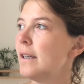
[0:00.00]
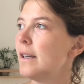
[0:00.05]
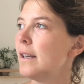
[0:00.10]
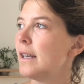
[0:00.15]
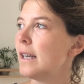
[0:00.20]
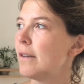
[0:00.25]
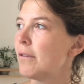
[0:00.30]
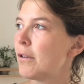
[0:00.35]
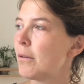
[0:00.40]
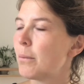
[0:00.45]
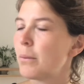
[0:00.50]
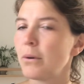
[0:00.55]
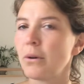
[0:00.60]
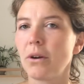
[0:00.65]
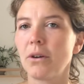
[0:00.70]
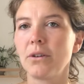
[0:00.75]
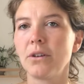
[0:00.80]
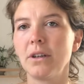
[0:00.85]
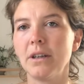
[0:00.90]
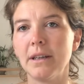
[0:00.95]
if you put
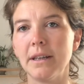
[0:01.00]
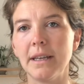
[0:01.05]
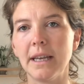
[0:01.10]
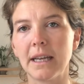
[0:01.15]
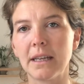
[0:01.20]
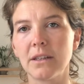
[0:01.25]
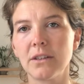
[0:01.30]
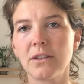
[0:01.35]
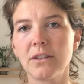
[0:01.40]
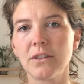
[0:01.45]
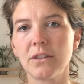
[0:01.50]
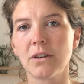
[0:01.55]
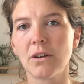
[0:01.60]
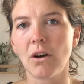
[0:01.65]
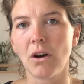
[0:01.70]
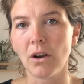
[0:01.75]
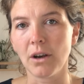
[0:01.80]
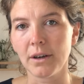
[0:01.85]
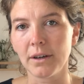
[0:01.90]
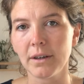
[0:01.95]
on a next
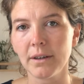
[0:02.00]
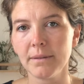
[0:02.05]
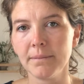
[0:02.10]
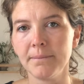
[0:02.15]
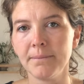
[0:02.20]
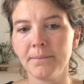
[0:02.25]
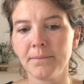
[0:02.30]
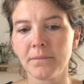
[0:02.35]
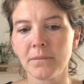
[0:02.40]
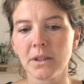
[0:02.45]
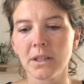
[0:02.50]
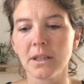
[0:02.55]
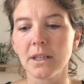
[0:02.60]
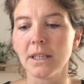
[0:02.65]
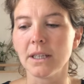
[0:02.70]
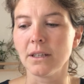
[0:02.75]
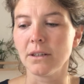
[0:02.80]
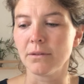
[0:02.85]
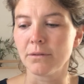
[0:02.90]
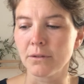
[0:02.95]
color,
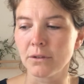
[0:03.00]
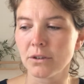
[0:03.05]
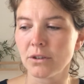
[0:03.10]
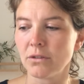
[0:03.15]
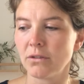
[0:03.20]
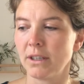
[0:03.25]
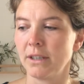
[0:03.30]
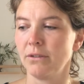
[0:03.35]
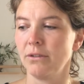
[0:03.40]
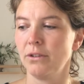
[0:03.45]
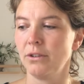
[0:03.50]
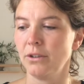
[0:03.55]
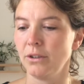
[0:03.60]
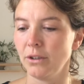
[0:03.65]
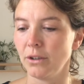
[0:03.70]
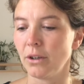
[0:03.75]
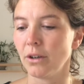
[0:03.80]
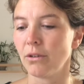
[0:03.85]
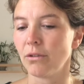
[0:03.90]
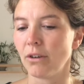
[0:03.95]
then the first round you
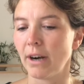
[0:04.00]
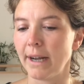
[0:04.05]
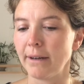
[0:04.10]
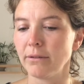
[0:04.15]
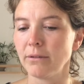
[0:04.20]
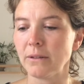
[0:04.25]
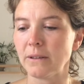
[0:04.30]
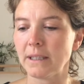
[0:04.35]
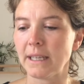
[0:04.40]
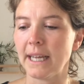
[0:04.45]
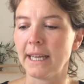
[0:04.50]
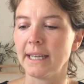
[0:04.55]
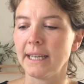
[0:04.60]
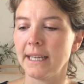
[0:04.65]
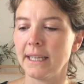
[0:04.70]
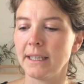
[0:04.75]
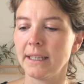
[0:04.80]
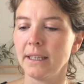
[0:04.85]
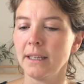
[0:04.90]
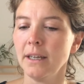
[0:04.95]
go around, and
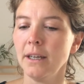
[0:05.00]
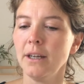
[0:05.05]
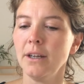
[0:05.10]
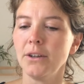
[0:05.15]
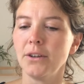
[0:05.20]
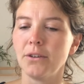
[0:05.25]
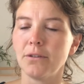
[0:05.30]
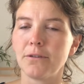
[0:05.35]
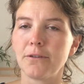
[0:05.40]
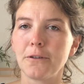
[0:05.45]
then the